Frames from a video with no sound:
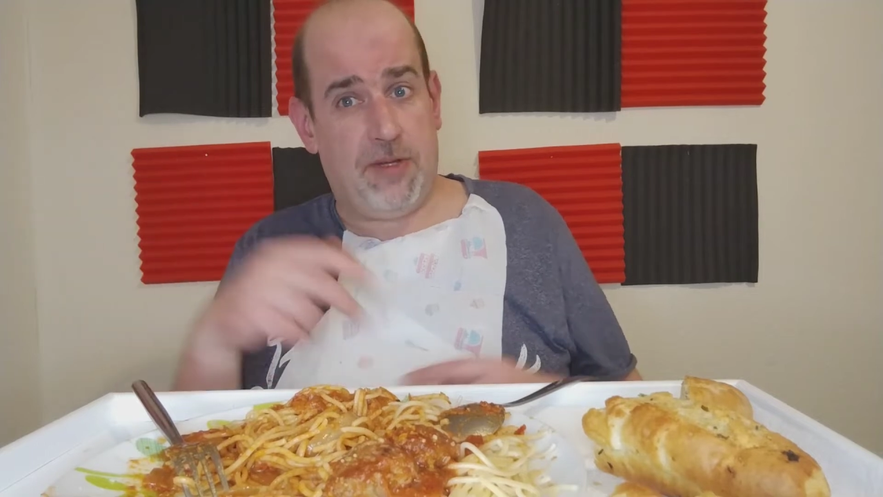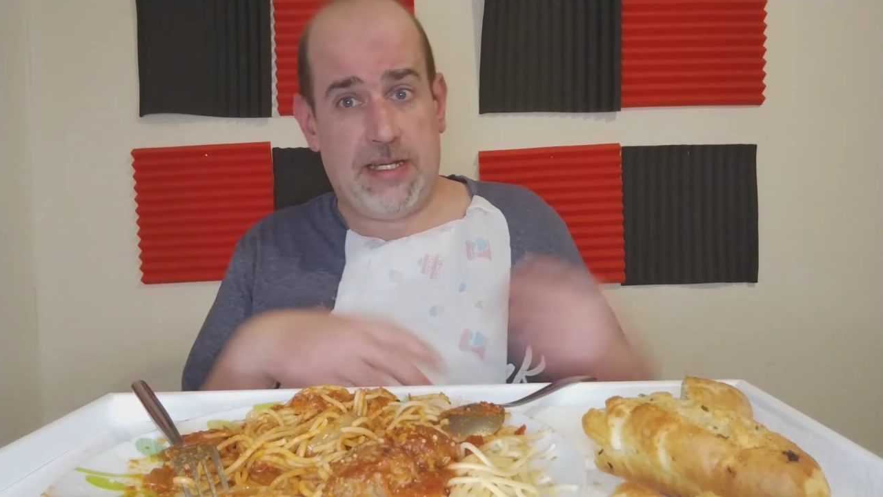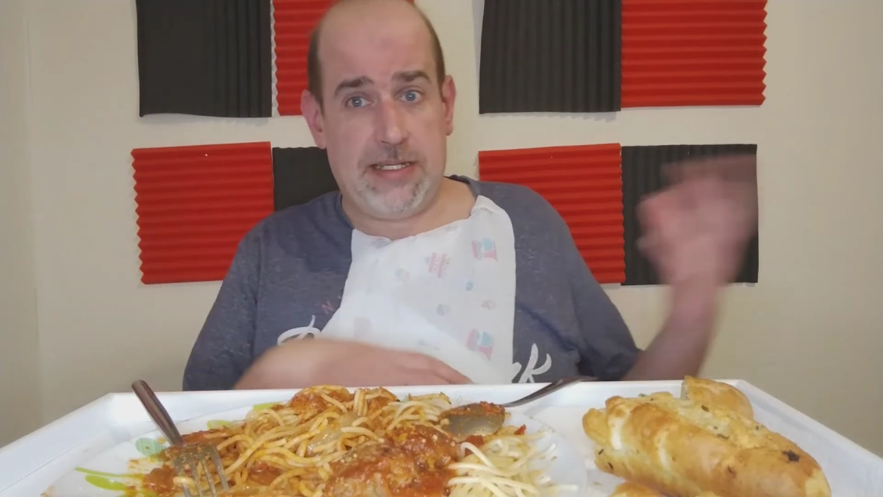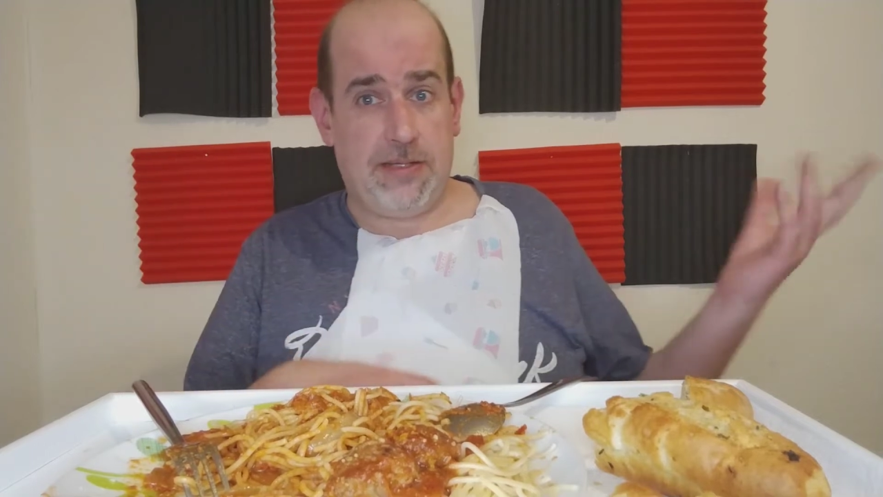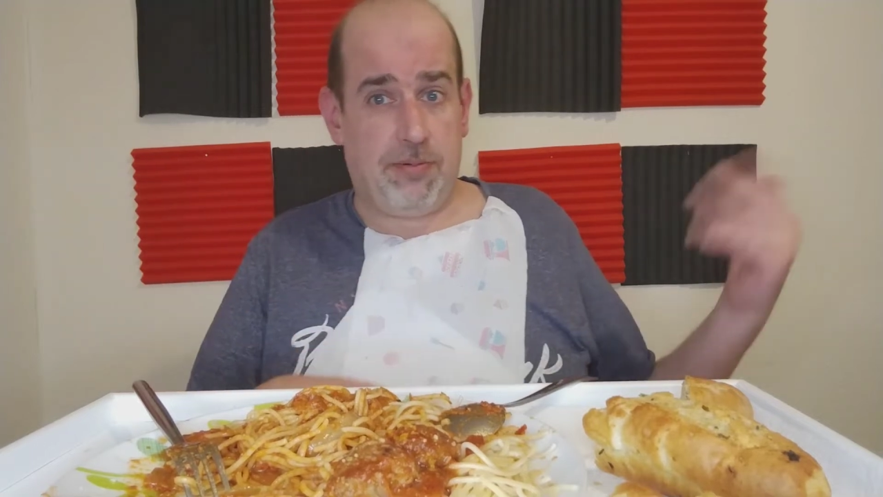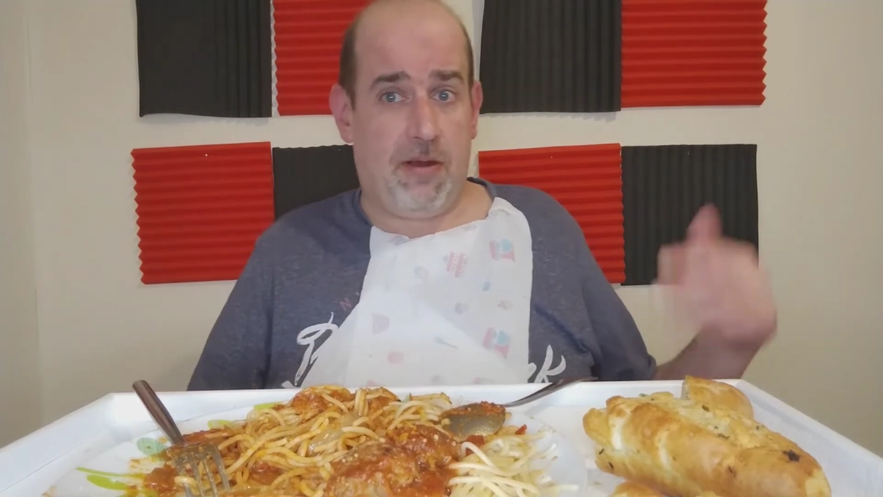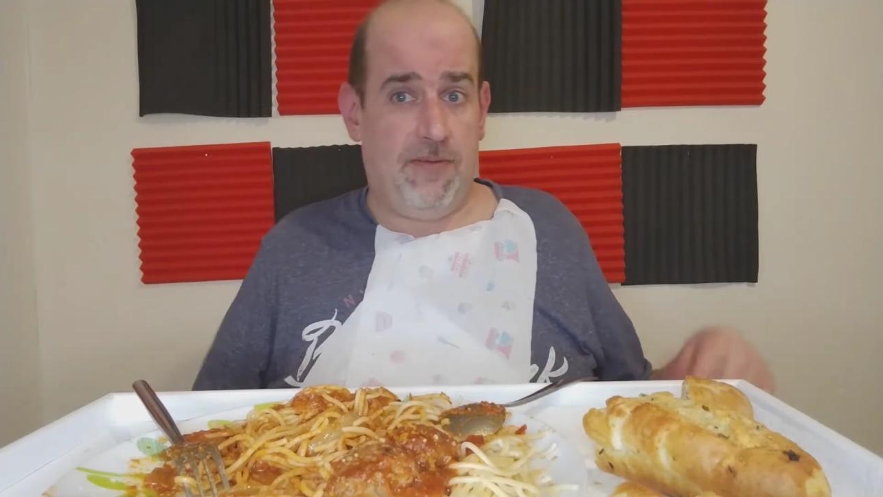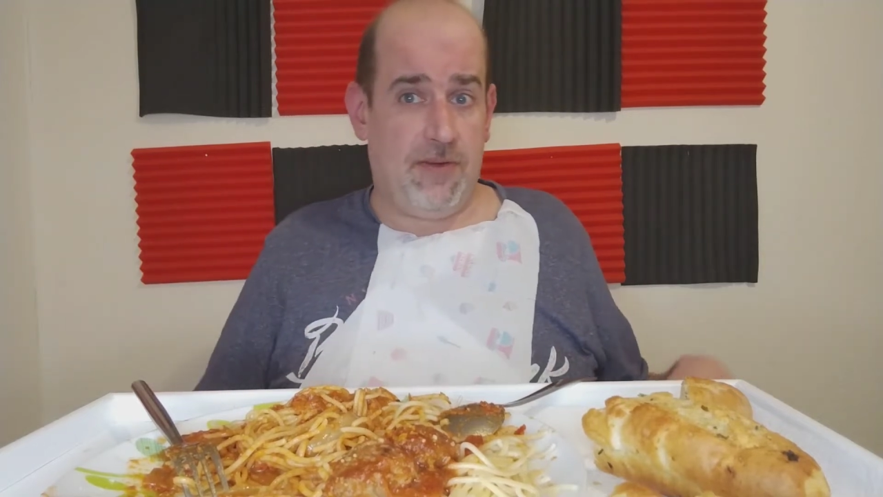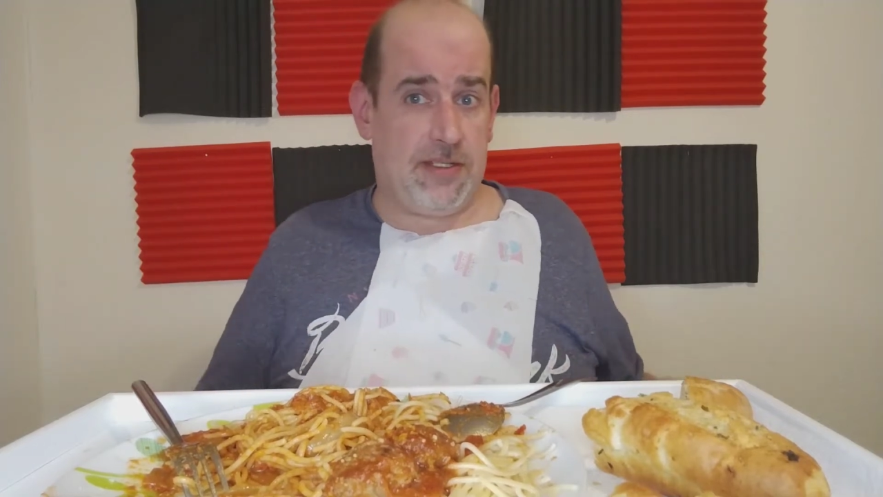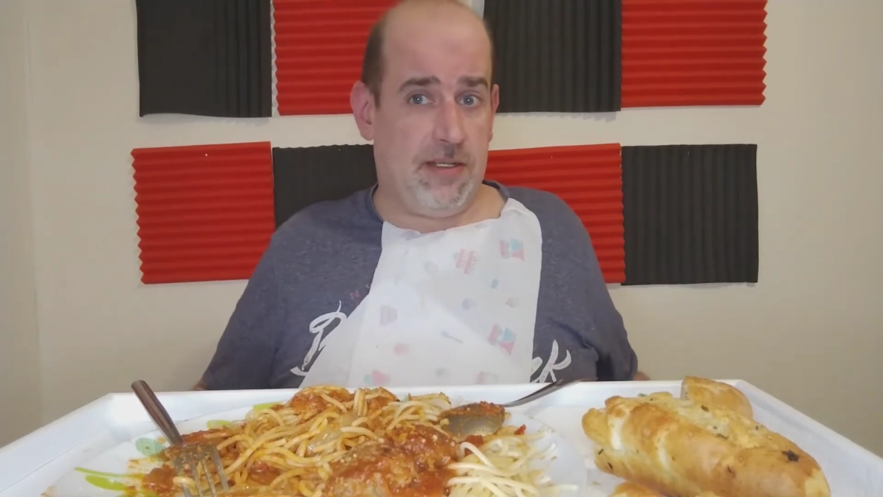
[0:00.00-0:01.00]
when they did the
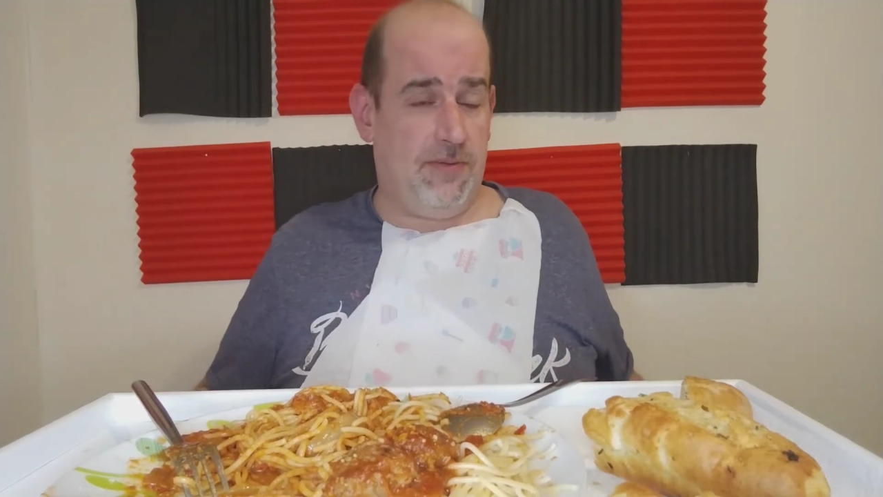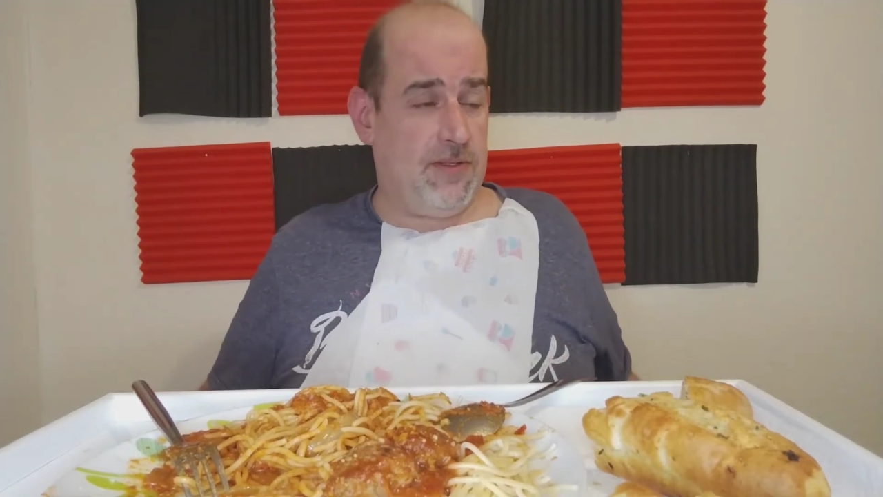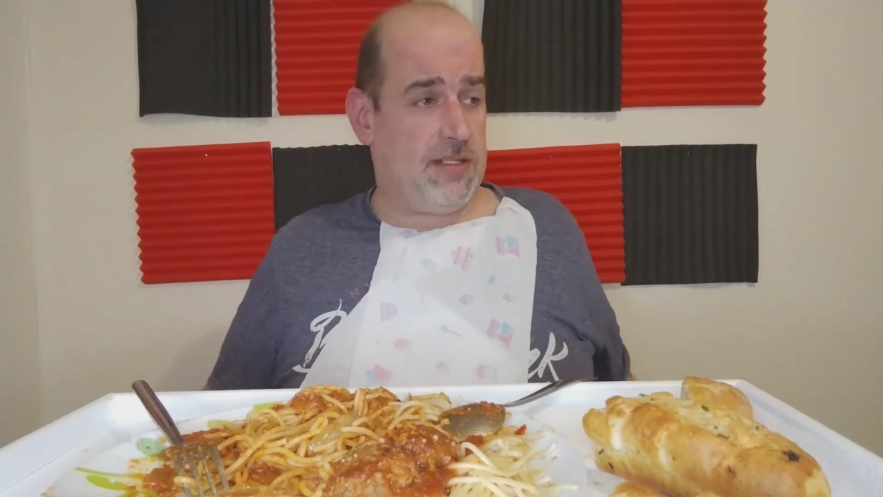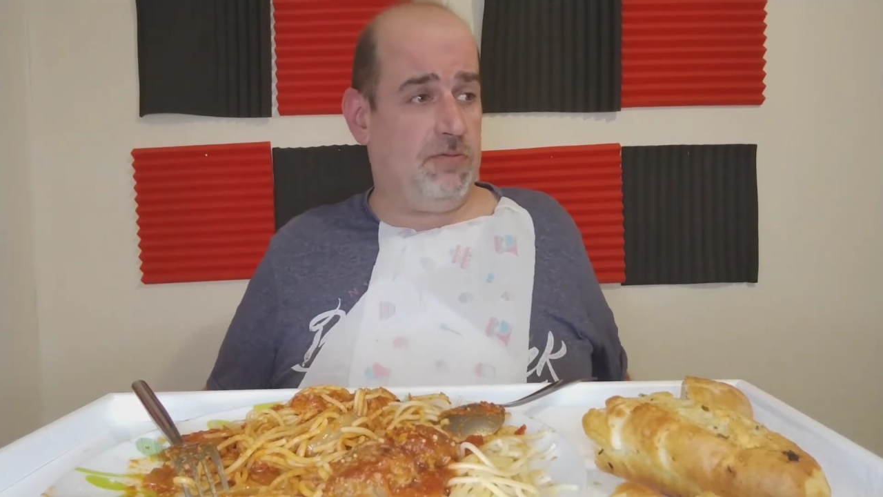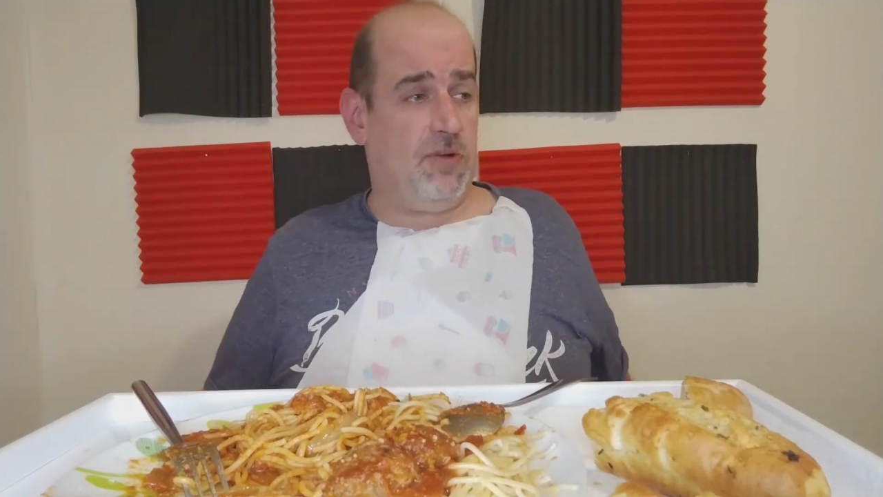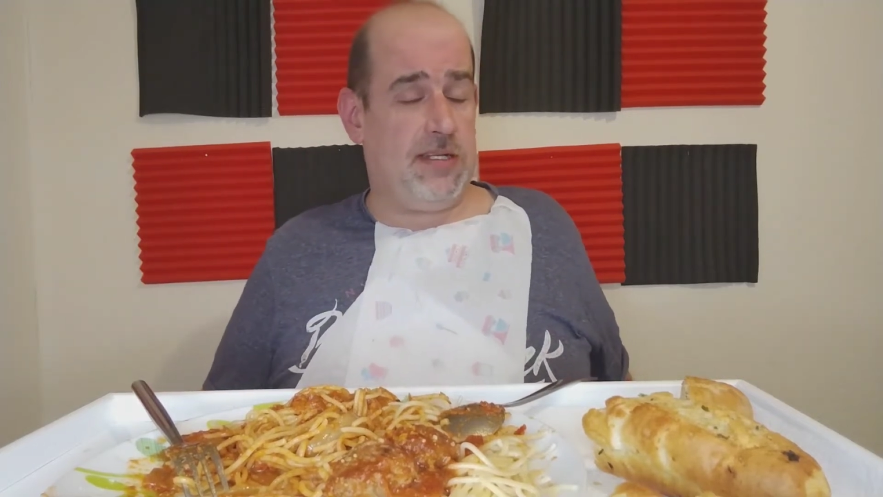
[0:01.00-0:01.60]
private service at